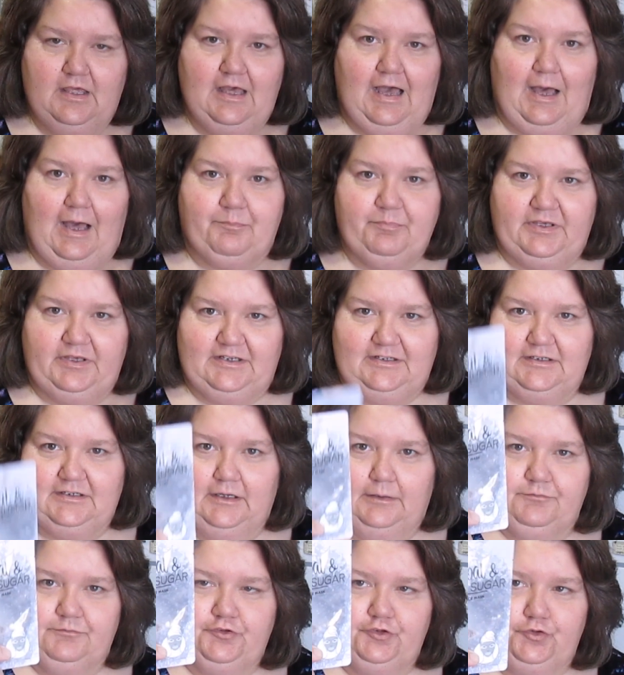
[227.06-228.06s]
I picked
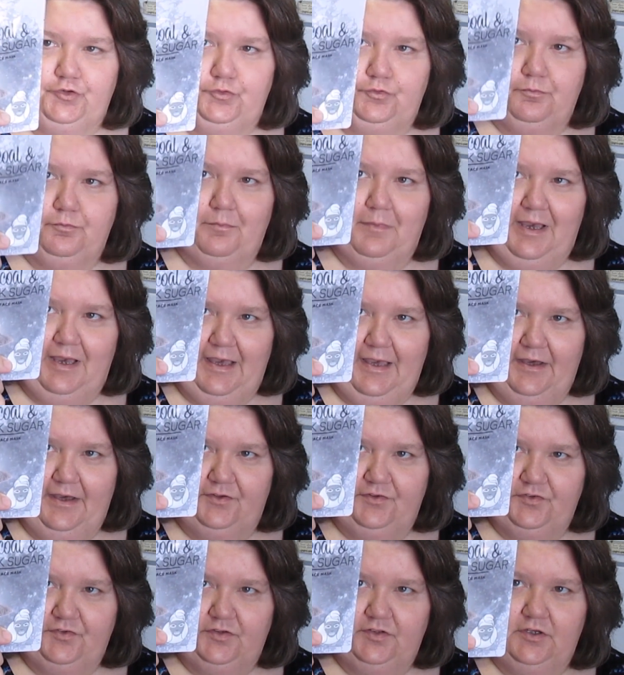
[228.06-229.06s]
up two
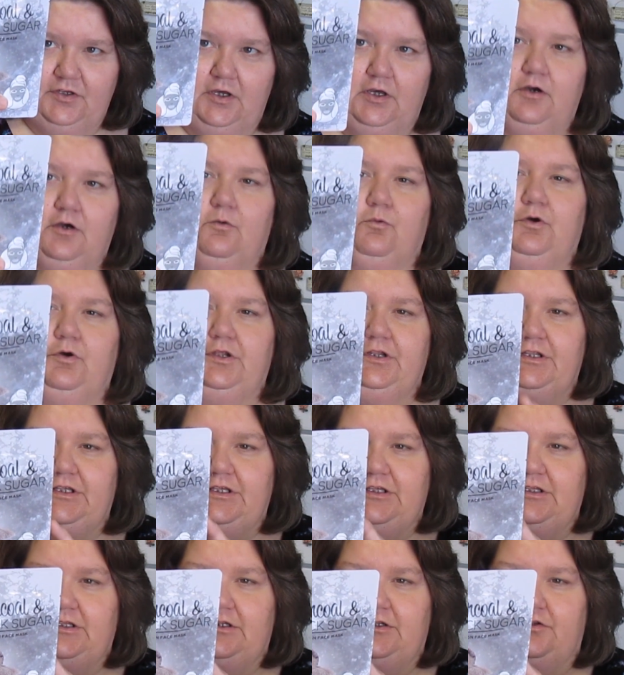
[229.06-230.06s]
masks, one
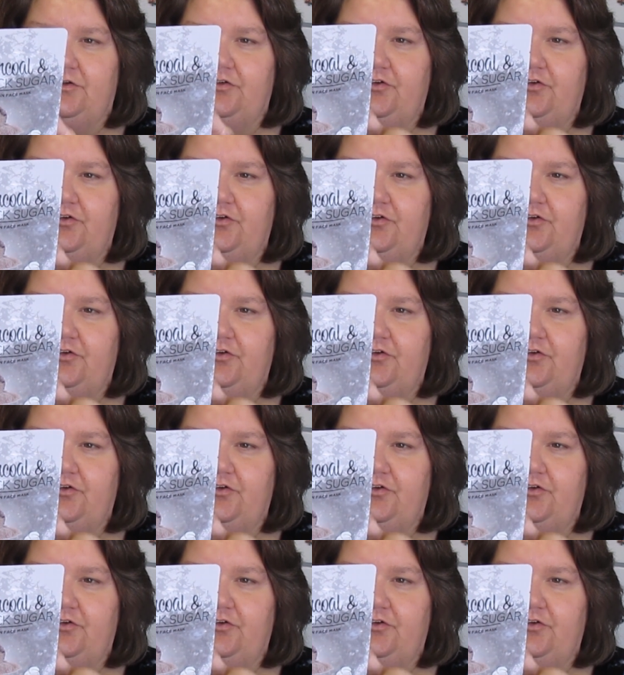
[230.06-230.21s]
in